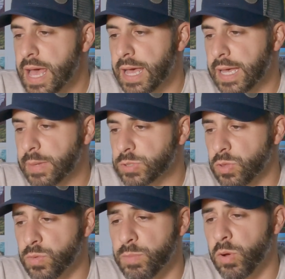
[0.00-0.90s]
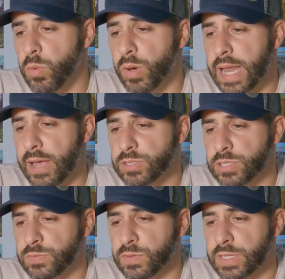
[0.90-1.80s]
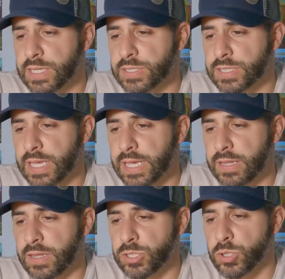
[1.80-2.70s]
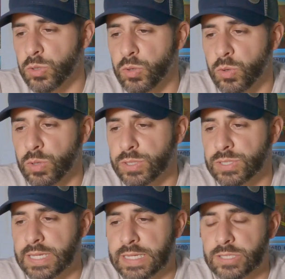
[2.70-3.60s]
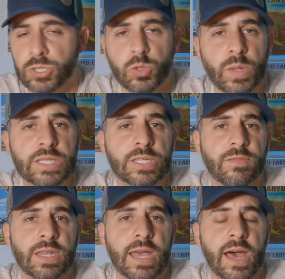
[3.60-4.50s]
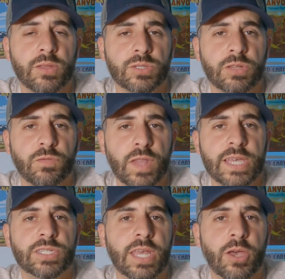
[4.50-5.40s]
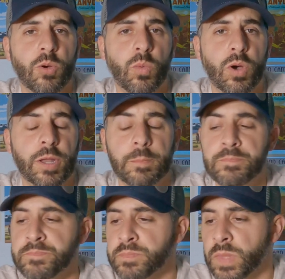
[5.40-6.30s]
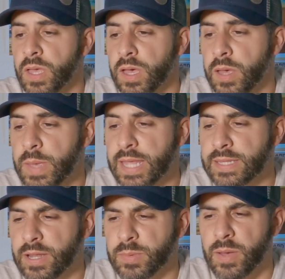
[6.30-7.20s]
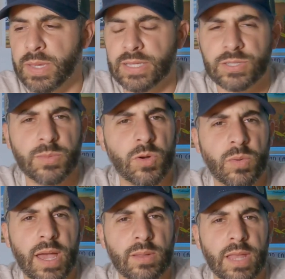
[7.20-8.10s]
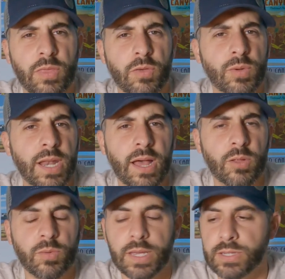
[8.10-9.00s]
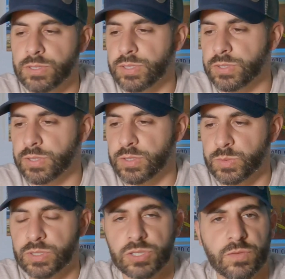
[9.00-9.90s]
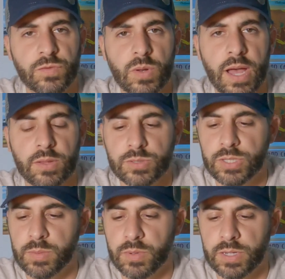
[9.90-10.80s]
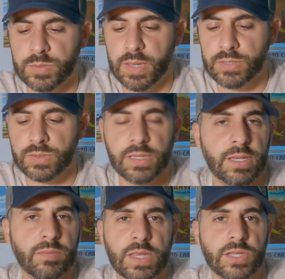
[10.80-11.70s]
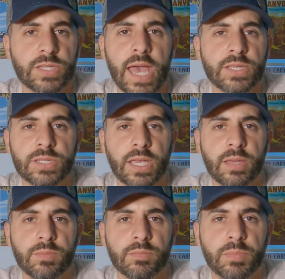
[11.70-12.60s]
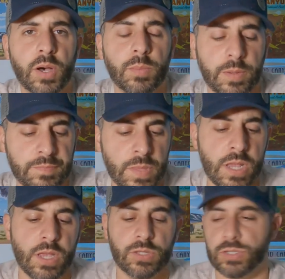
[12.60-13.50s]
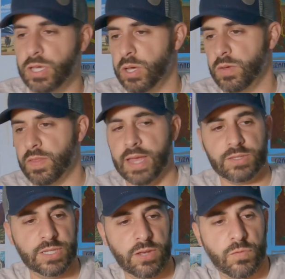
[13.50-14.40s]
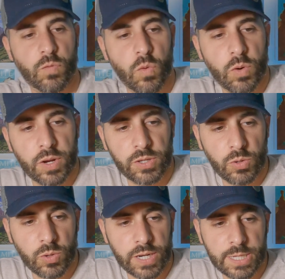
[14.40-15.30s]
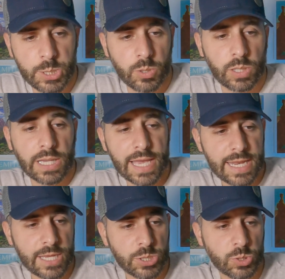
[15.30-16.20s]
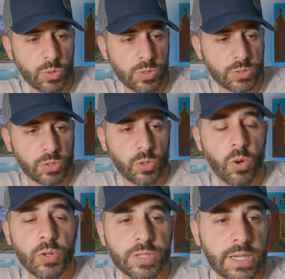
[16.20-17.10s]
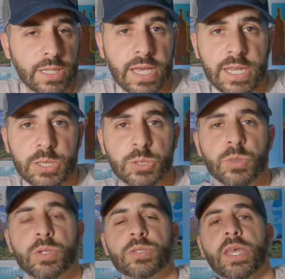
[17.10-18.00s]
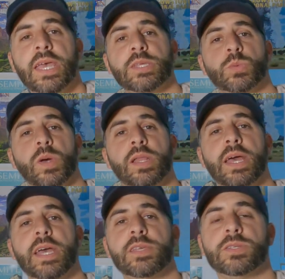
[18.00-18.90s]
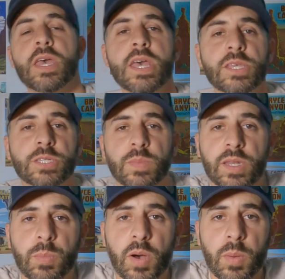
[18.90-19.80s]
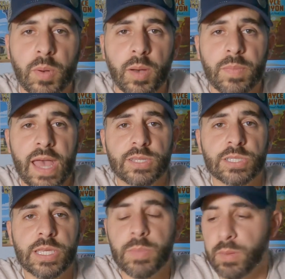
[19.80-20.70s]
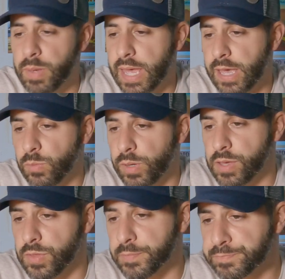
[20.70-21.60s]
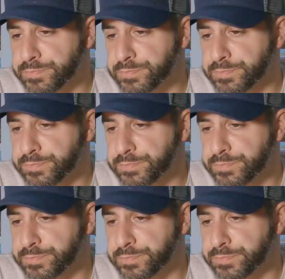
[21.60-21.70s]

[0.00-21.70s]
So 3.1 ounces for this, and the total cost is $27. The Flex Tail one ended up coming in somewhere around like $30 range. So this one's just a few dollars cheaper, and it's basically the exact same pump. So that's it for your additional lighting source or your alternate lighting source, as well as something to pump up that sleeping pad with.